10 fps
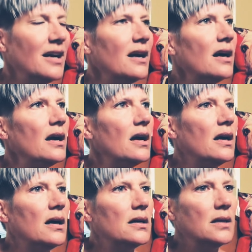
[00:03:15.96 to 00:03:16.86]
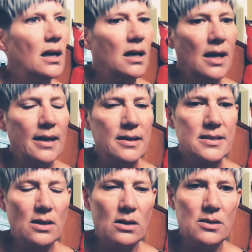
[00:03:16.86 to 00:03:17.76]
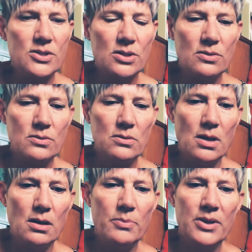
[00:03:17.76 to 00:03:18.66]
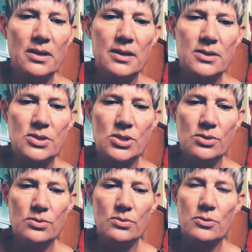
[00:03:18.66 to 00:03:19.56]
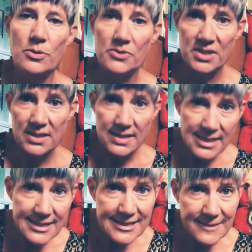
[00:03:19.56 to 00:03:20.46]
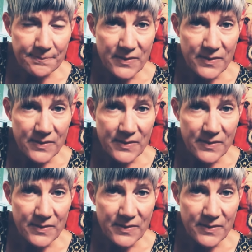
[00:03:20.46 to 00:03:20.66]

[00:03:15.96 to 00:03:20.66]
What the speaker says: Yeah, and it's also been linked to Crohn's disease.